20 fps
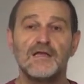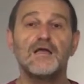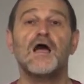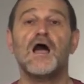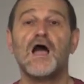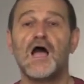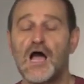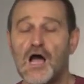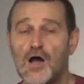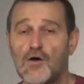
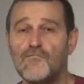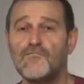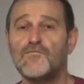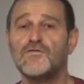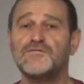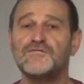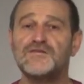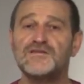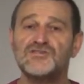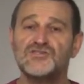How
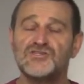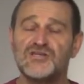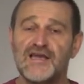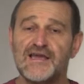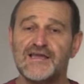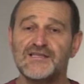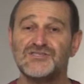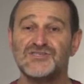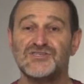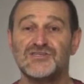would we
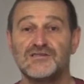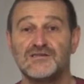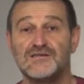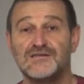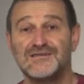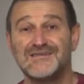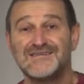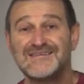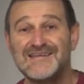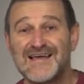change
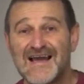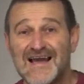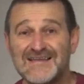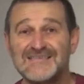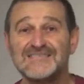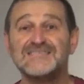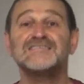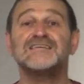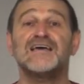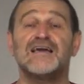
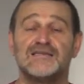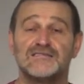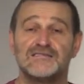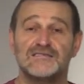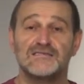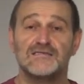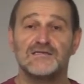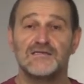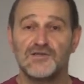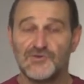9
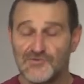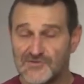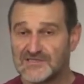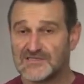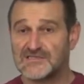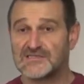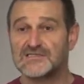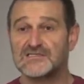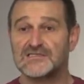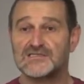cents
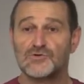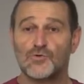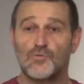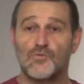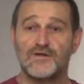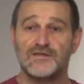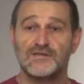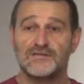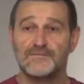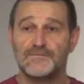using this
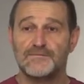coin?